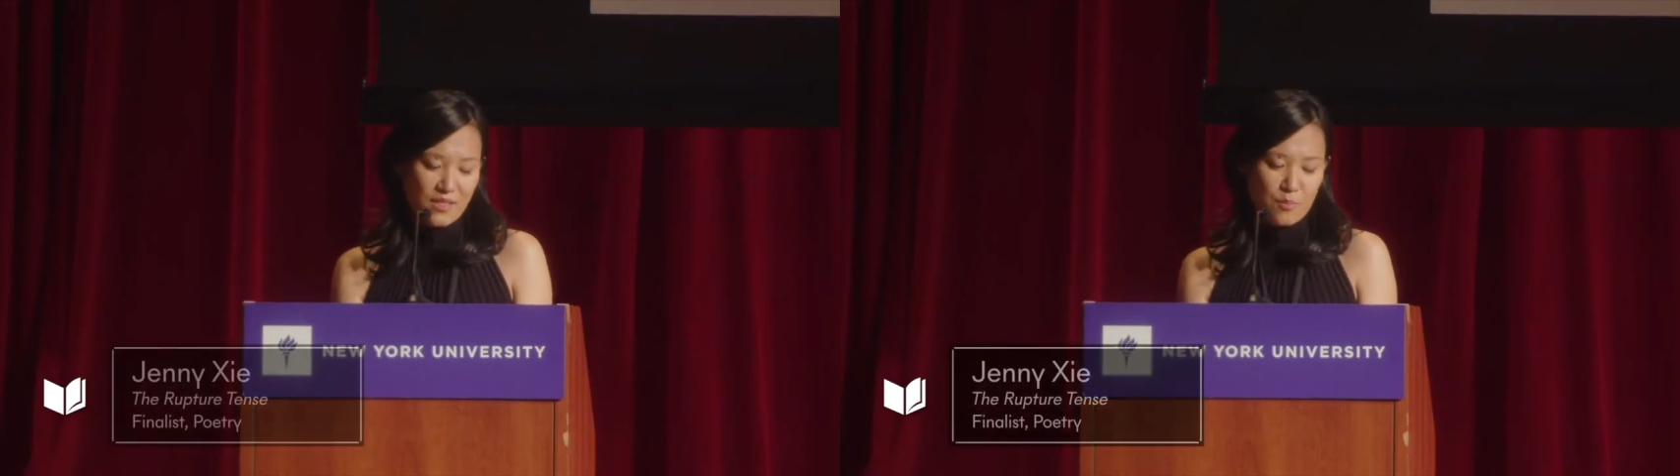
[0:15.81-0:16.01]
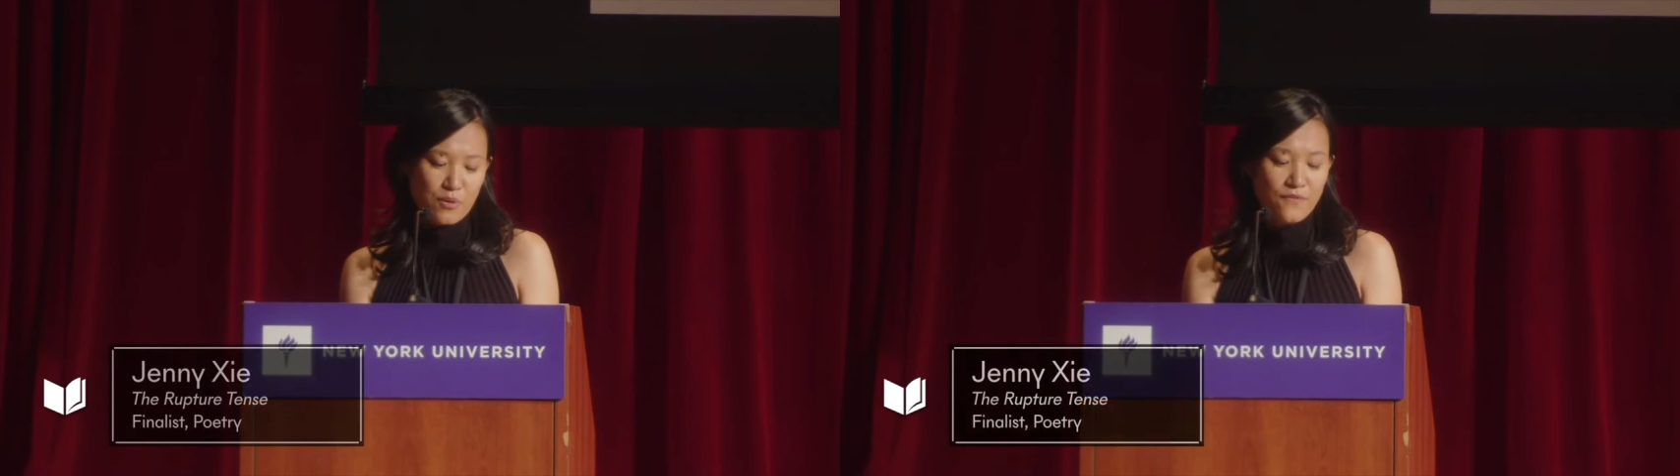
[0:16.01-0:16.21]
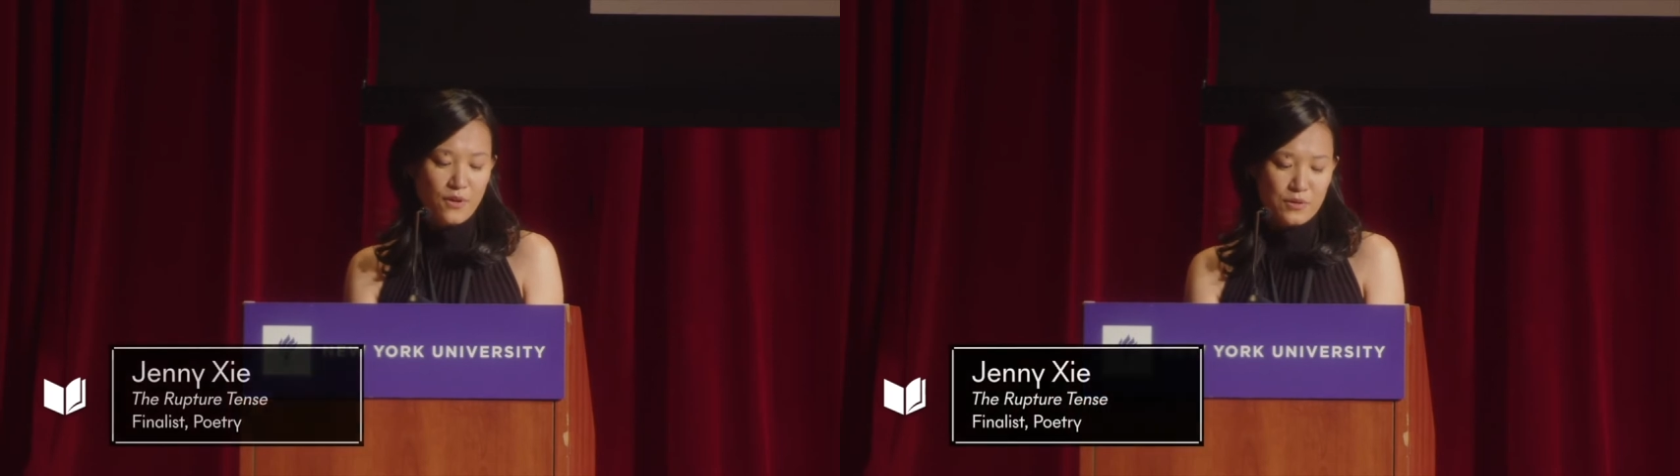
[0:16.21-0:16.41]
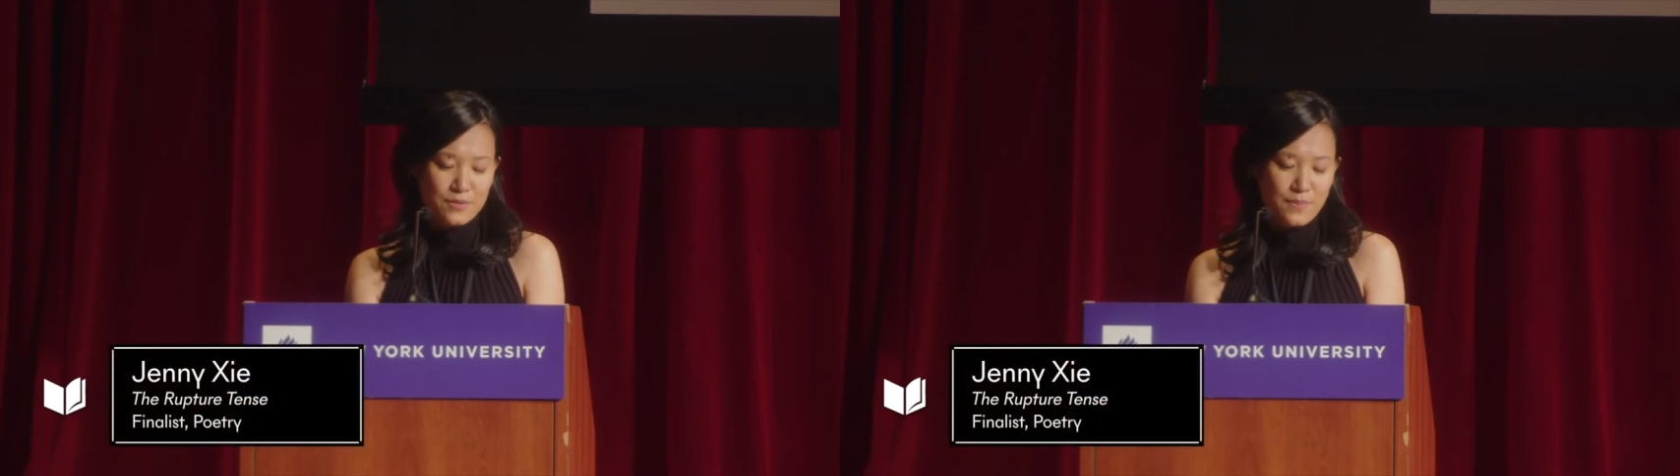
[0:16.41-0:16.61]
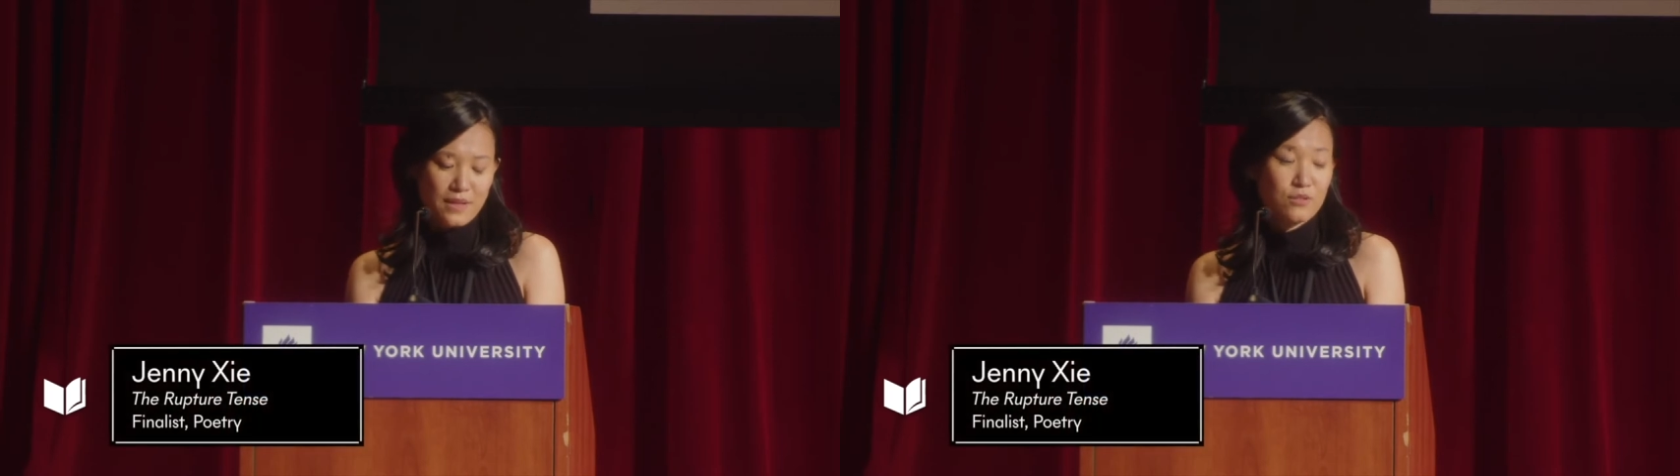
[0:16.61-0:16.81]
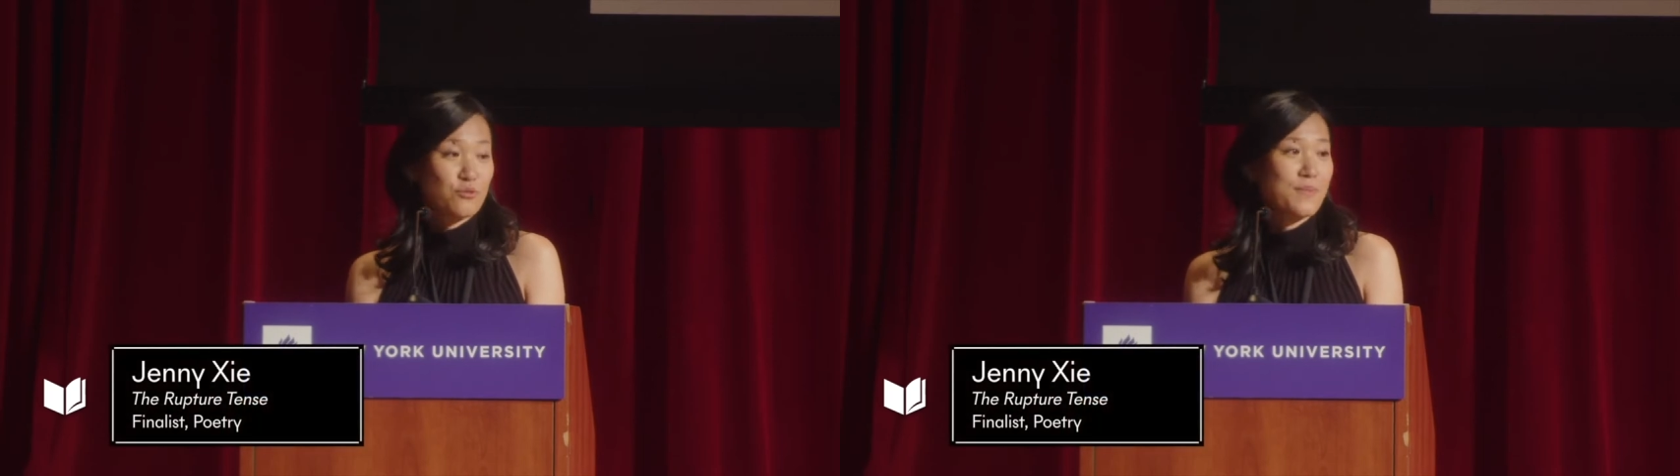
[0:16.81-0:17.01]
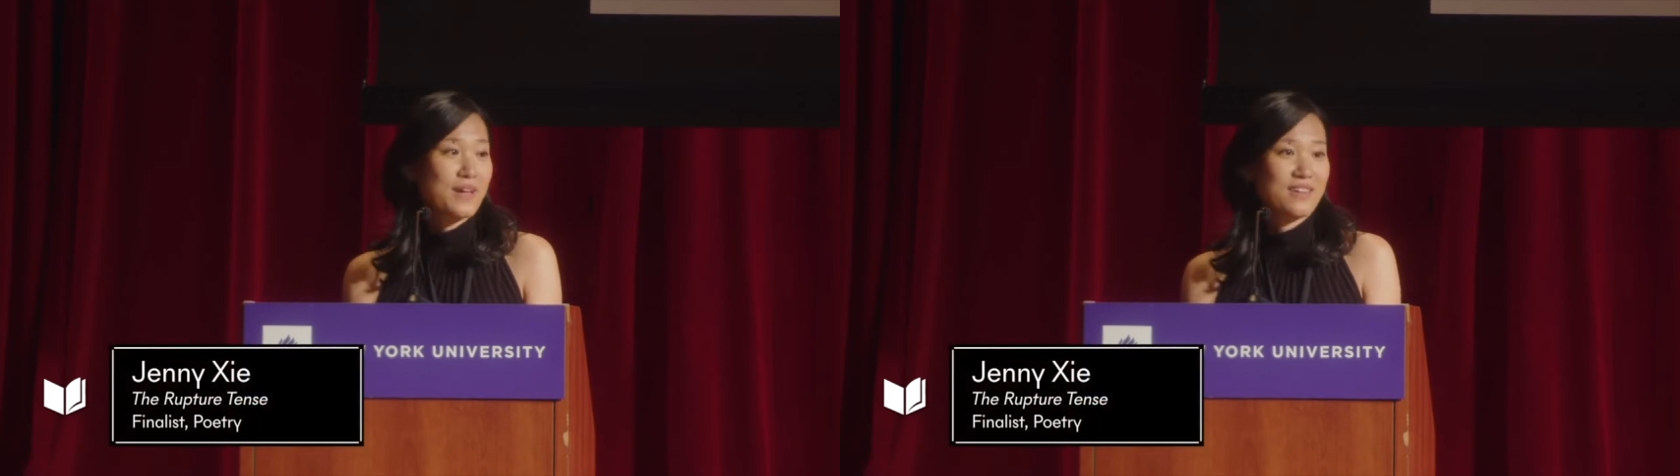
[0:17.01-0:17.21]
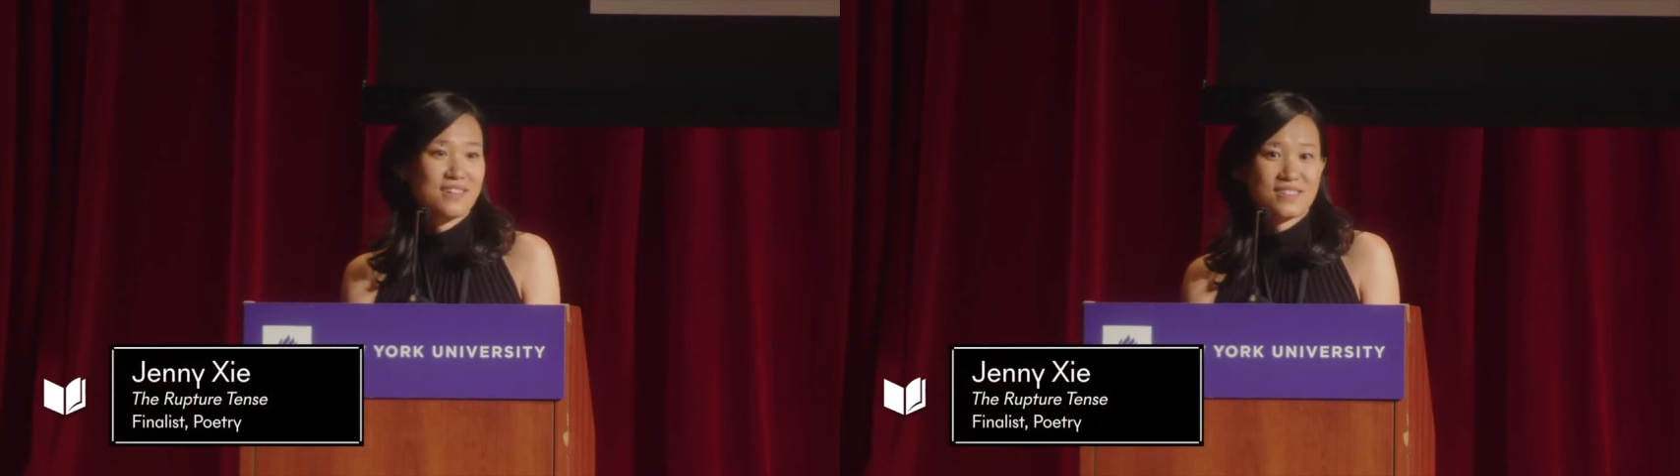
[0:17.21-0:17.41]
provoked by the
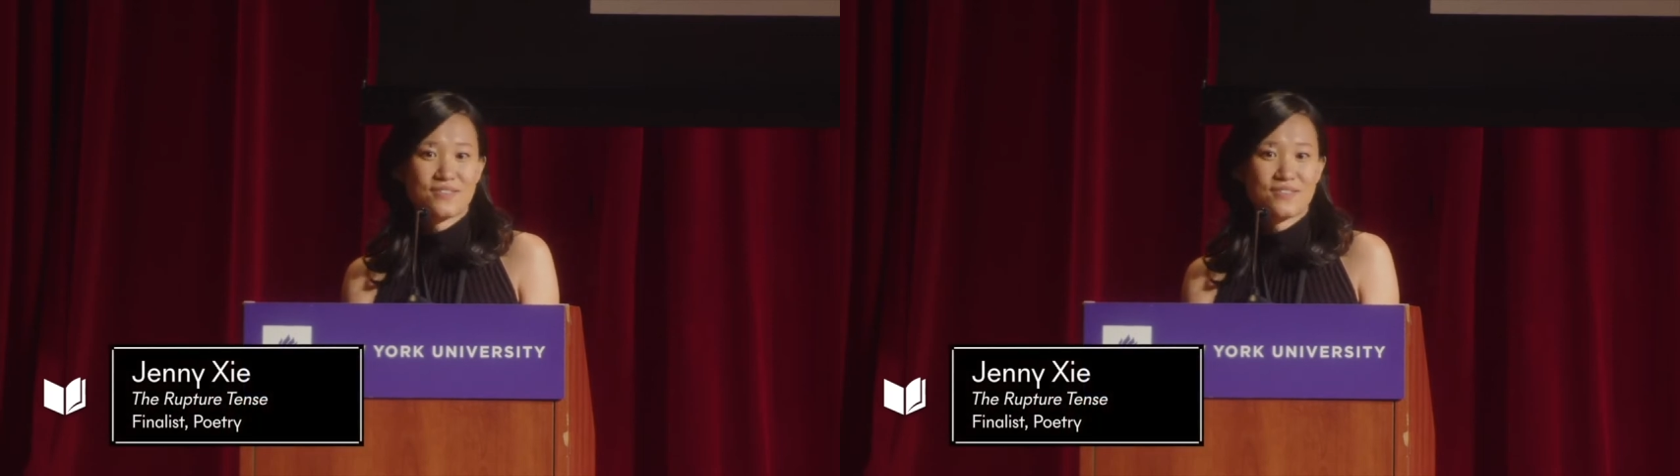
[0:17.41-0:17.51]
tremendous